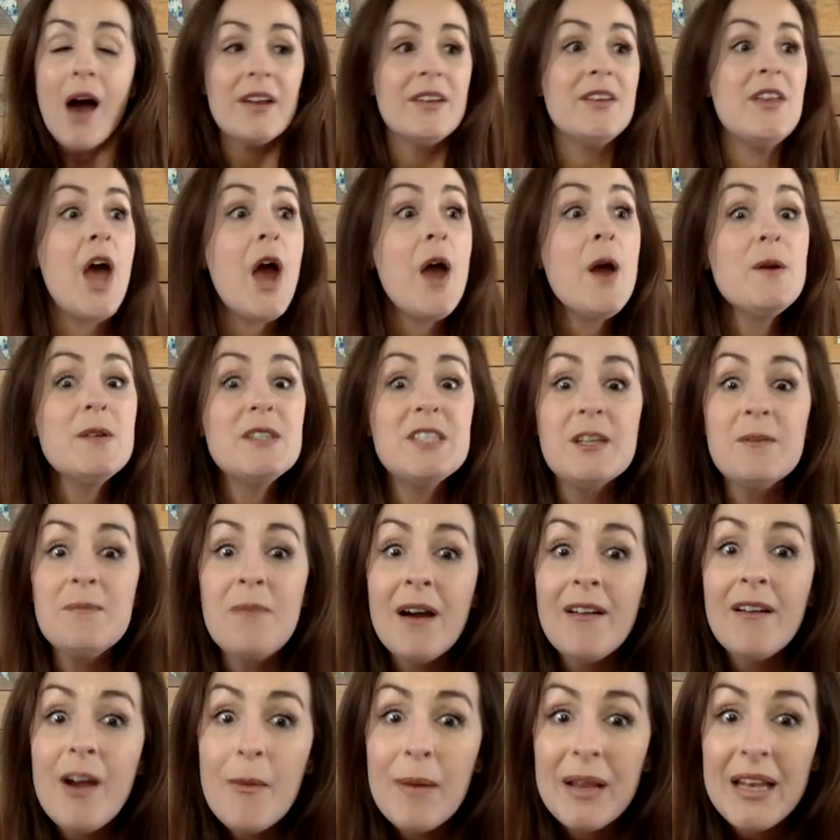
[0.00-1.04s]
No,
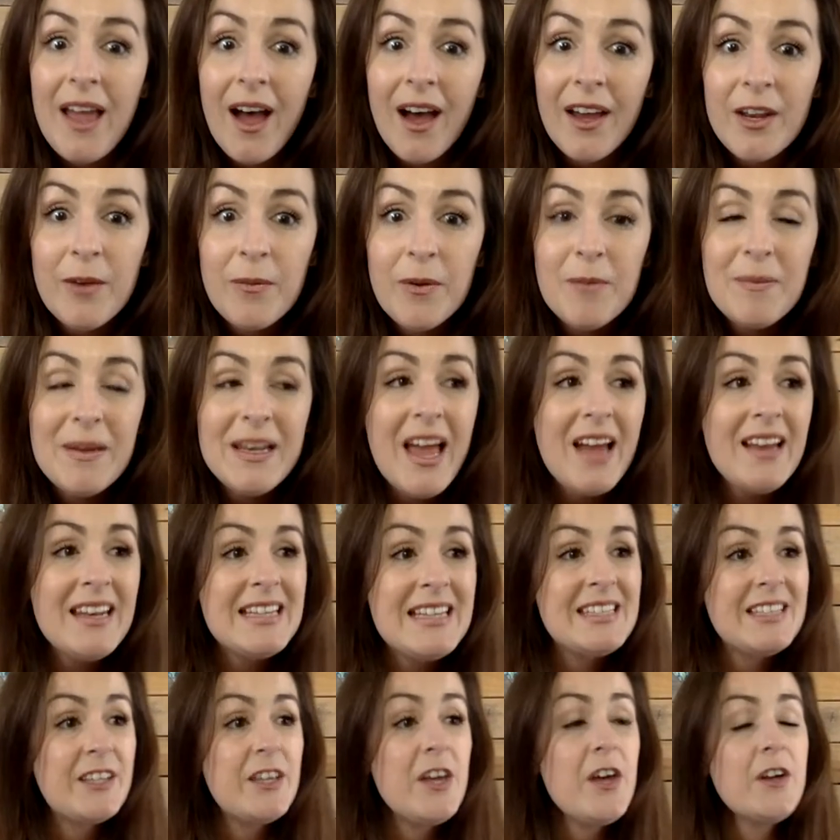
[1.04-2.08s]
tomorrow, Alana, we'll be
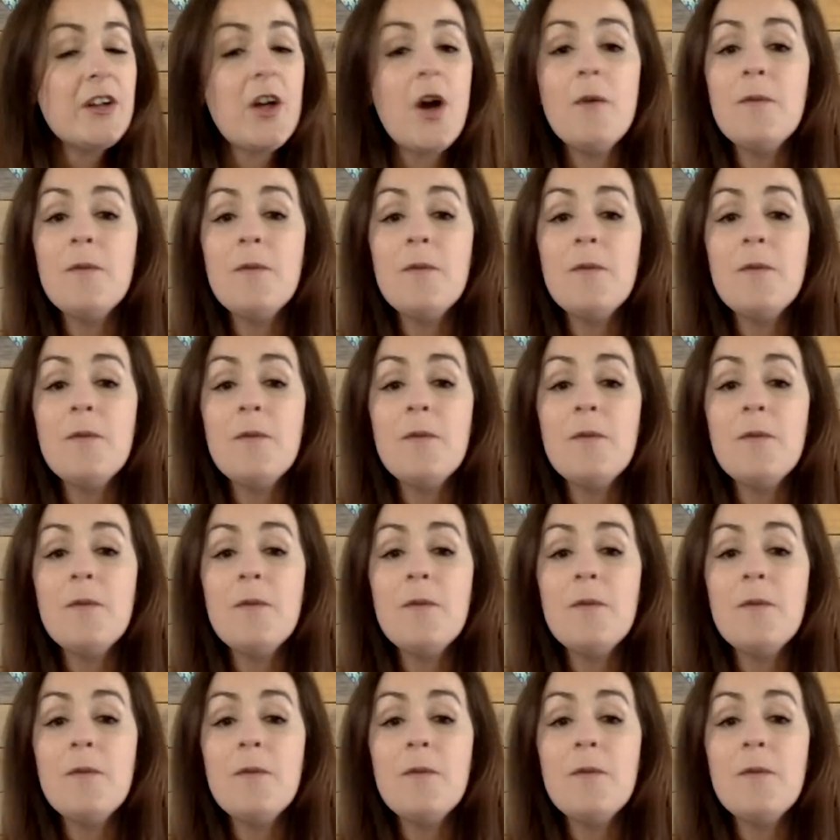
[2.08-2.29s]
learning to cook.